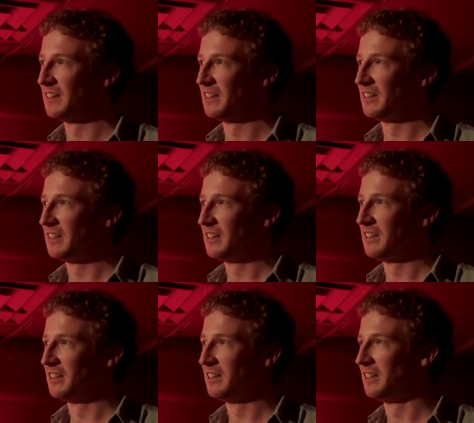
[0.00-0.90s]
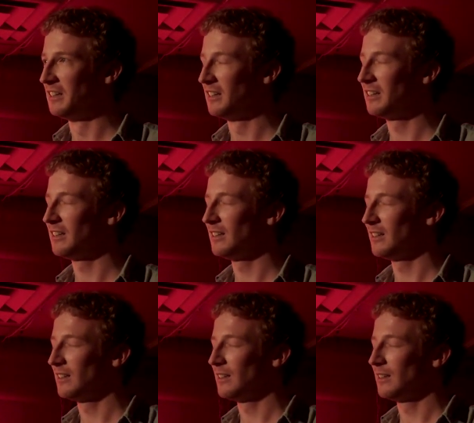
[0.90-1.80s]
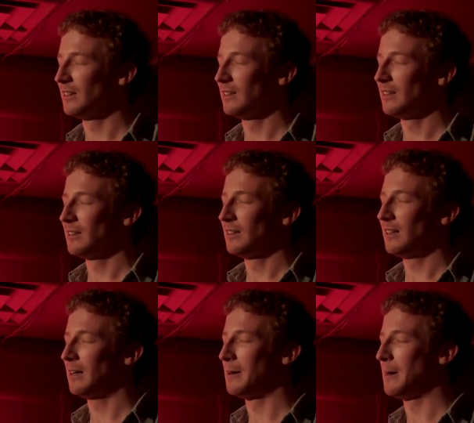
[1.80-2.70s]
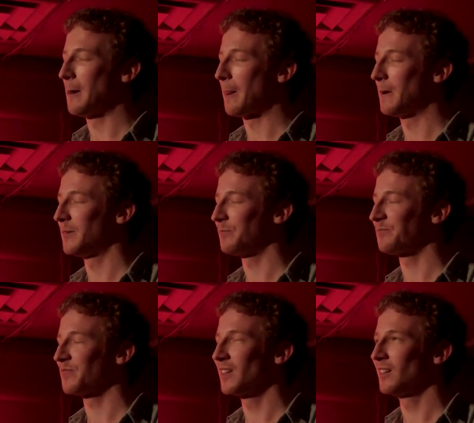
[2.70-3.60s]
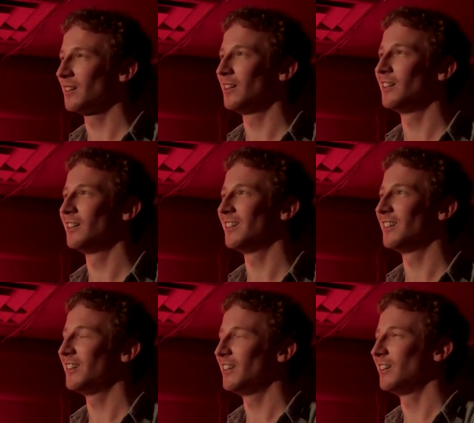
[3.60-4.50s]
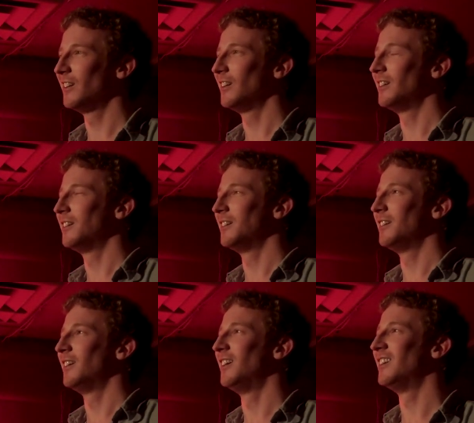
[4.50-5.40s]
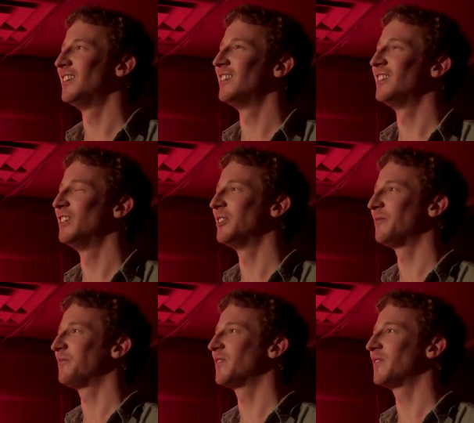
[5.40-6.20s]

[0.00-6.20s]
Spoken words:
Nothing is said.